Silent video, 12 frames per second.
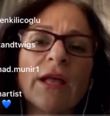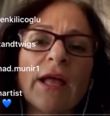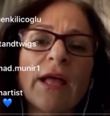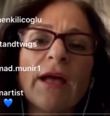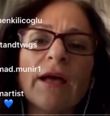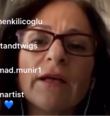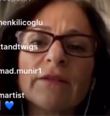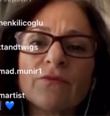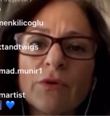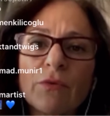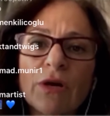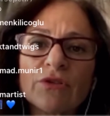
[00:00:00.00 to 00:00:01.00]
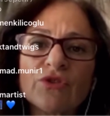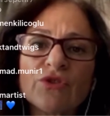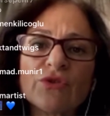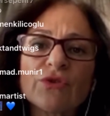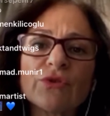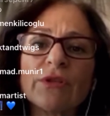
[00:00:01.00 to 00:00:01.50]
And we want to,
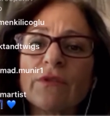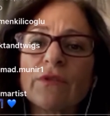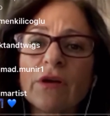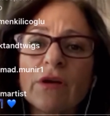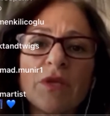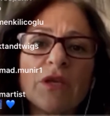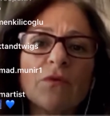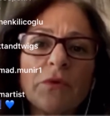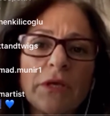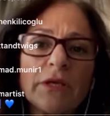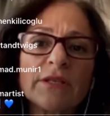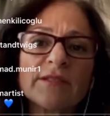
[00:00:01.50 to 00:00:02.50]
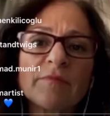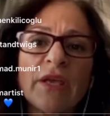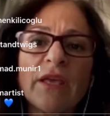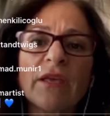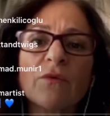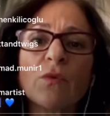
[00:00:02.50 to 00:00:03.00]
in the coming weeks, make
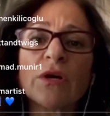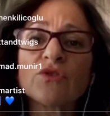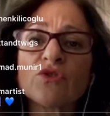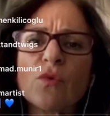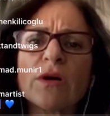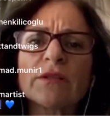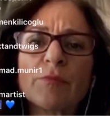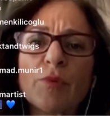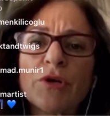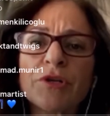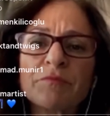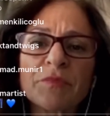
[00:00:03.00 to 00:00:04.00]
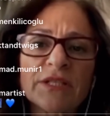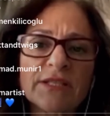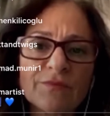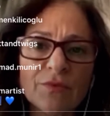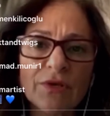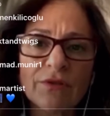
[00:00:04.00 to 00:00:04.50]
one-to-one appointments
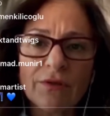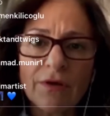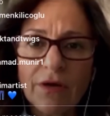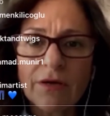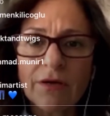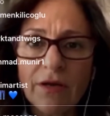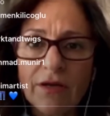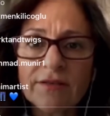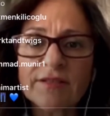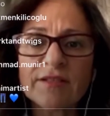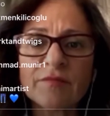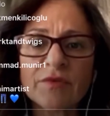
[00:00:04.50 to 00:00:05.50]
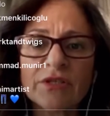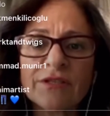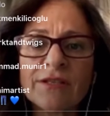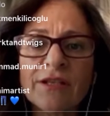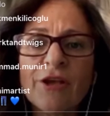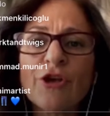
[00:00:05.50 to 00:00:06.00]
with our customers
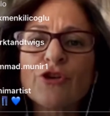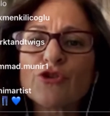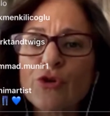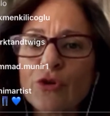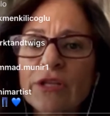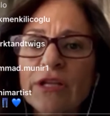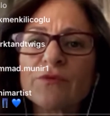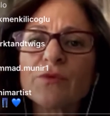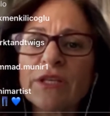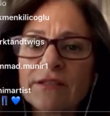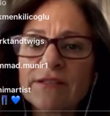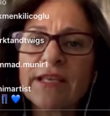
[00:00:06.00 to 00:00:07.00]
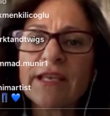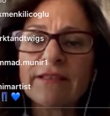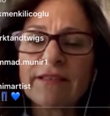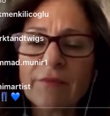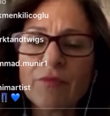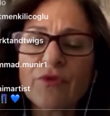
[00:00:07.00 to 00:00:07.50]
so that we can take them
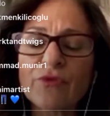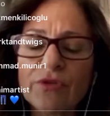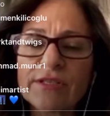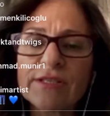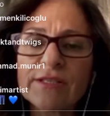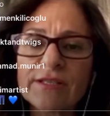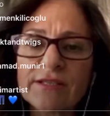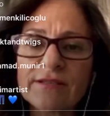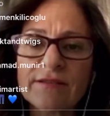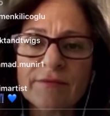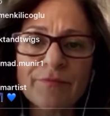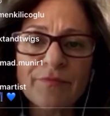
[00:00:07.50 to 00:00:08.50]
through this system.